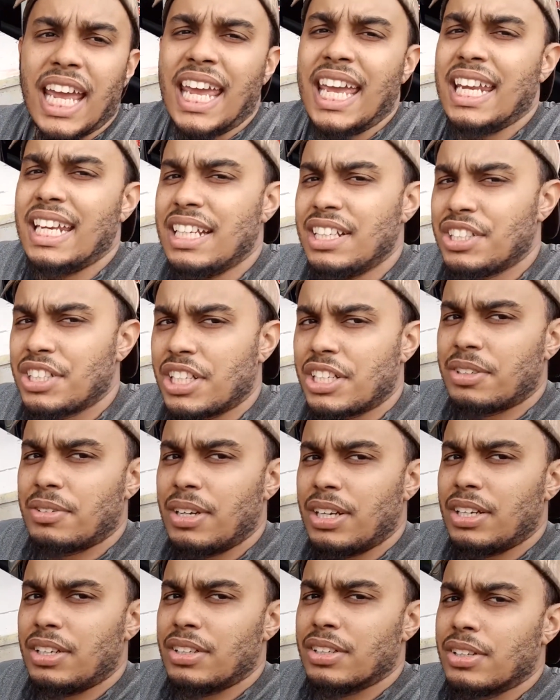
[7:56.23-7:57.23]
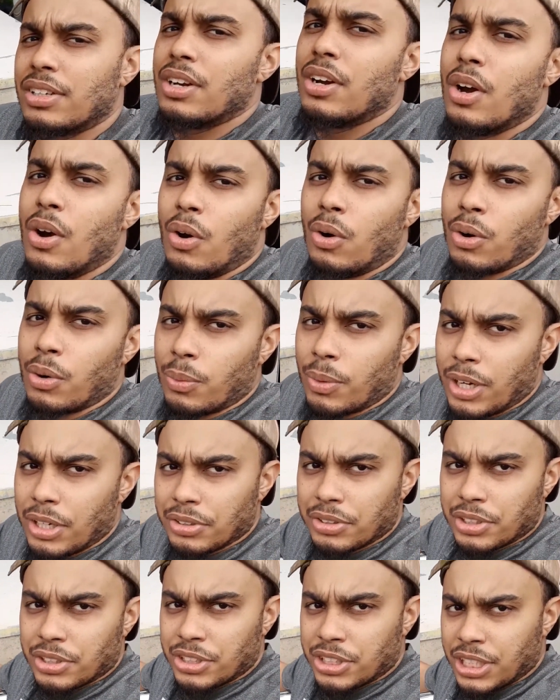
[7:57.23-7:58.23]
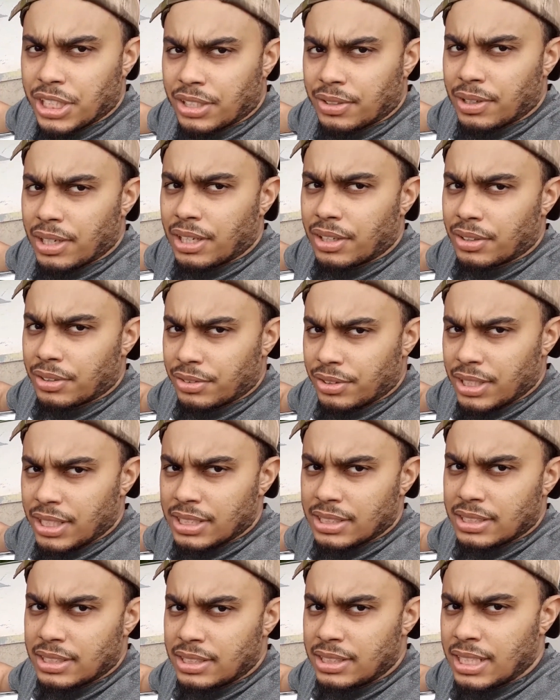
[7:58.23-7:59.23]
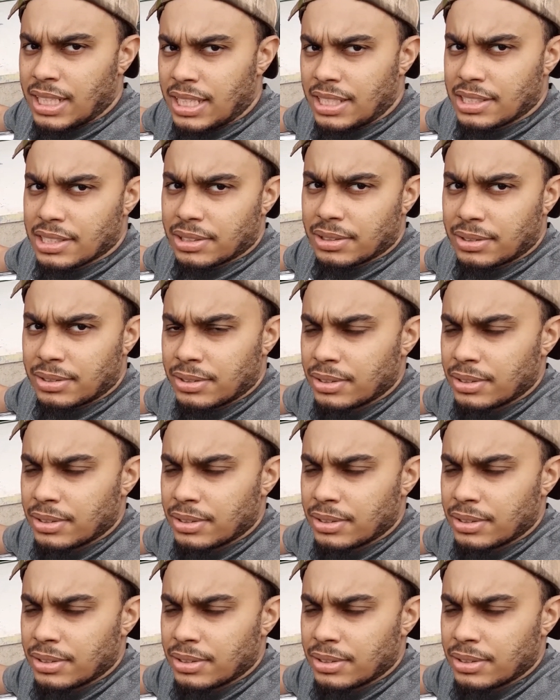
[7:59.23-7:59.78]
generator, or welder generator on this diesel,